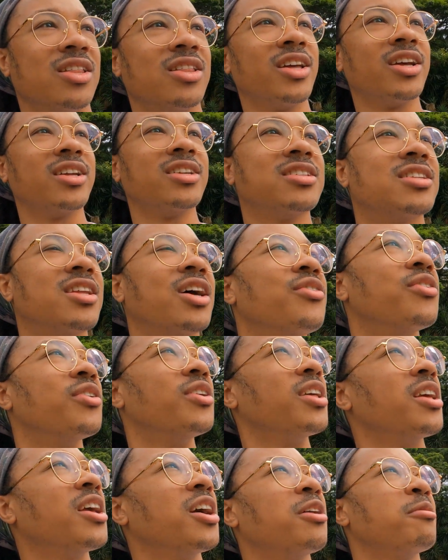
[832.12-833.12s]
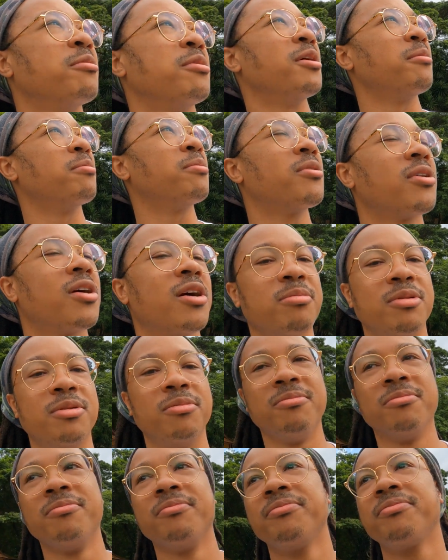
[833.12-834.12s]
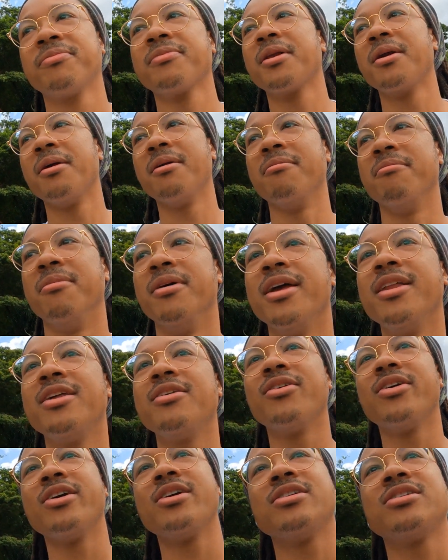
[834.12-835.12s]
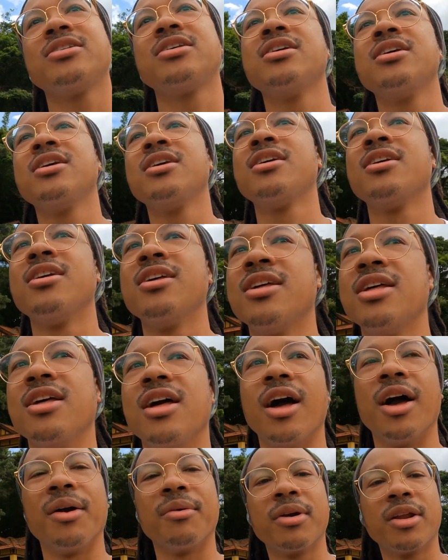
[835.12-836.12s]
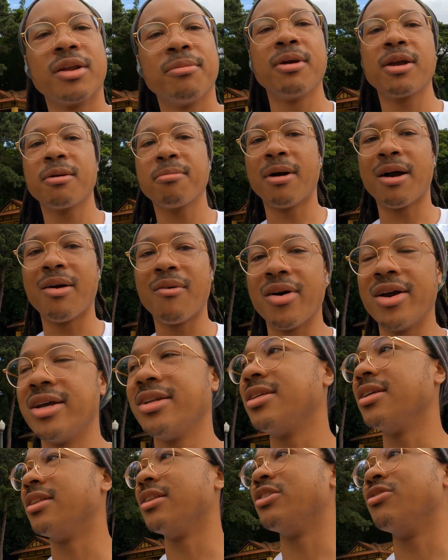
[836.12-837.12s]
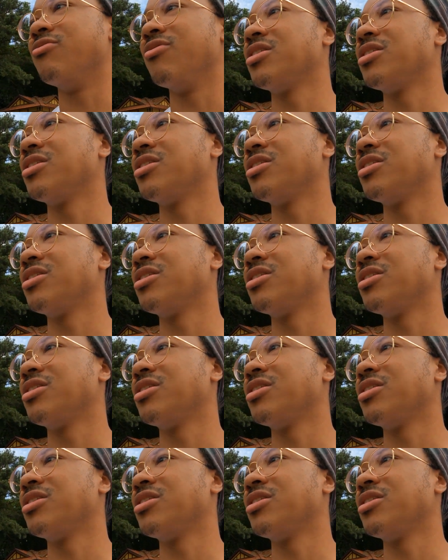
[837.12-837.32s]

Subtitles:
that's definitely gonna be a problem. But anyways, I'm gonna make my way to this